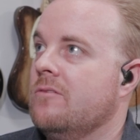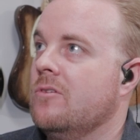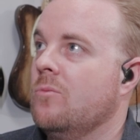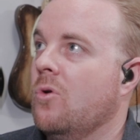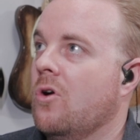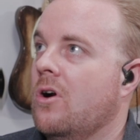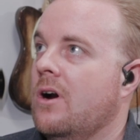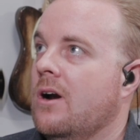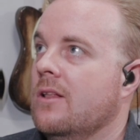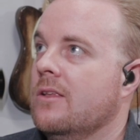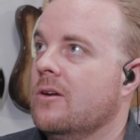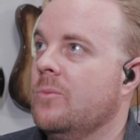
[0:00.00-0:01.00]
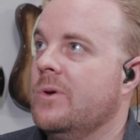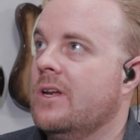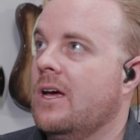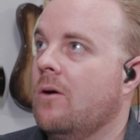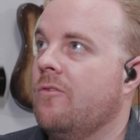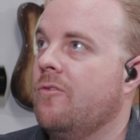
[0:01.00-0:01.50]
even more, a little bit
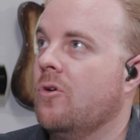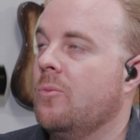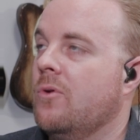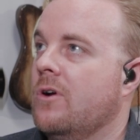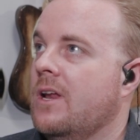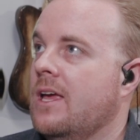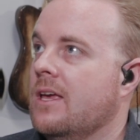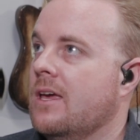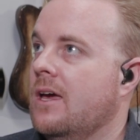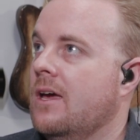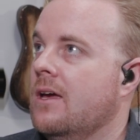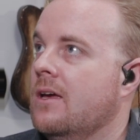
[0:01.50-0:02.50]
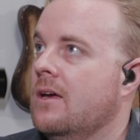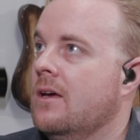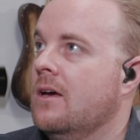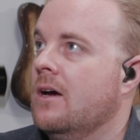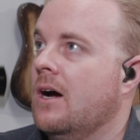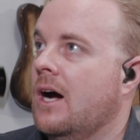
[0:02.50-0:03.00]
at 4.8K.
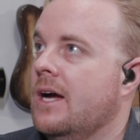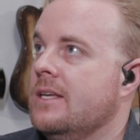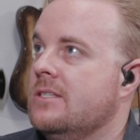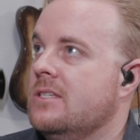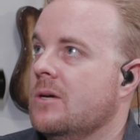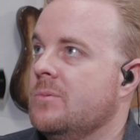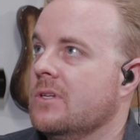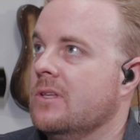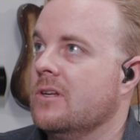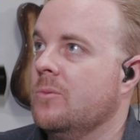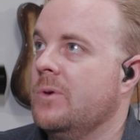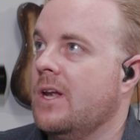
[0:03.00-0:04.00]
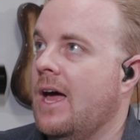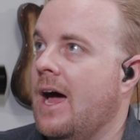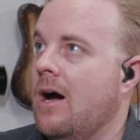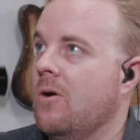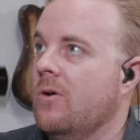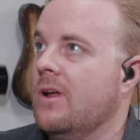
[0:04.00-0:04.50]
I dipped a little bit
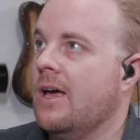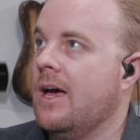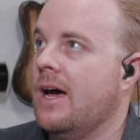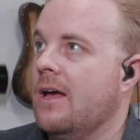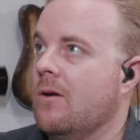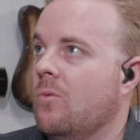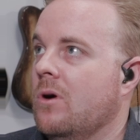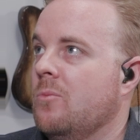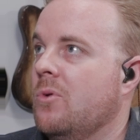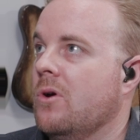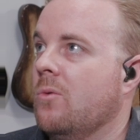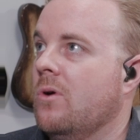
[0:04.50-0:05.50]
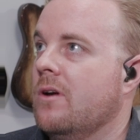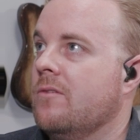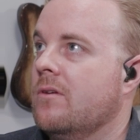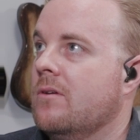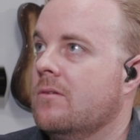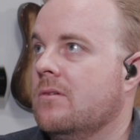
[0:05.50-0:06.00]
out at 1.1,
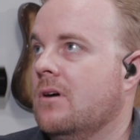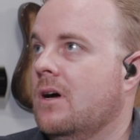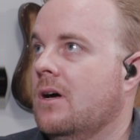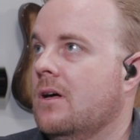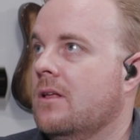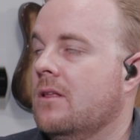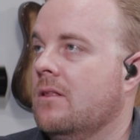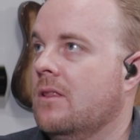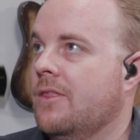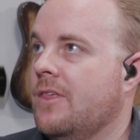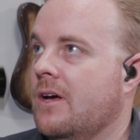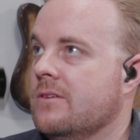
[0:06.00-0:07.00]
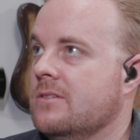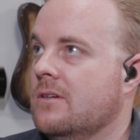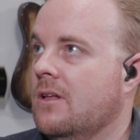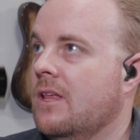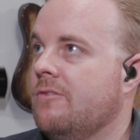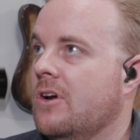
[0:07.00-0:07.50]

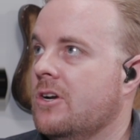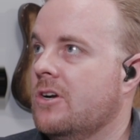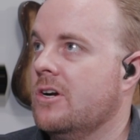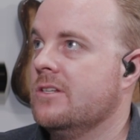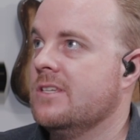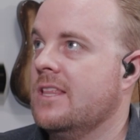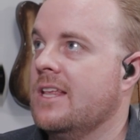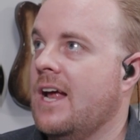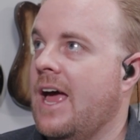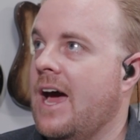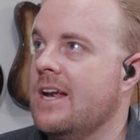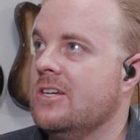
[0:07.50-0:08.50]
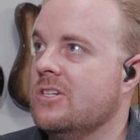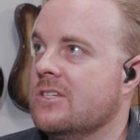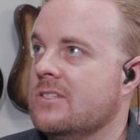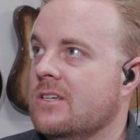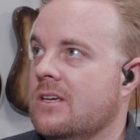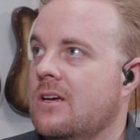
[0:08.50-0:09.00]
1100 hertz, and then I added
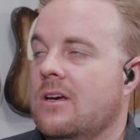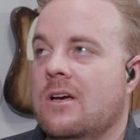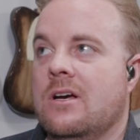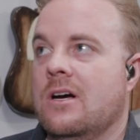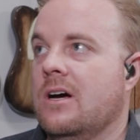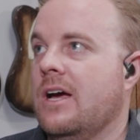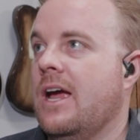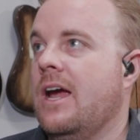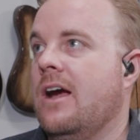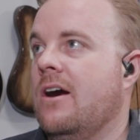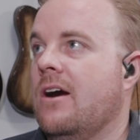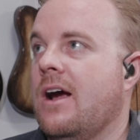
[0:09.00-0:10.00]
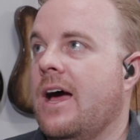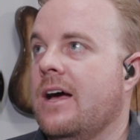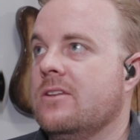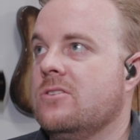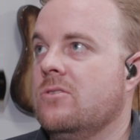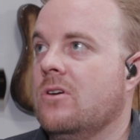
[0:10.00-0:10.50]
just a hair
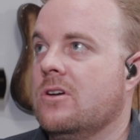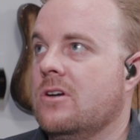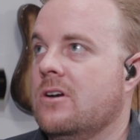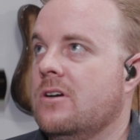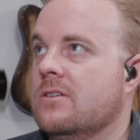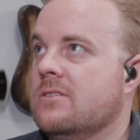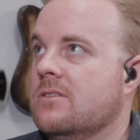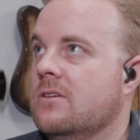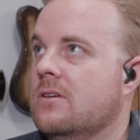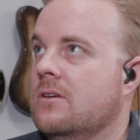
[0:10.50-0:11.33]
at 200 hertz.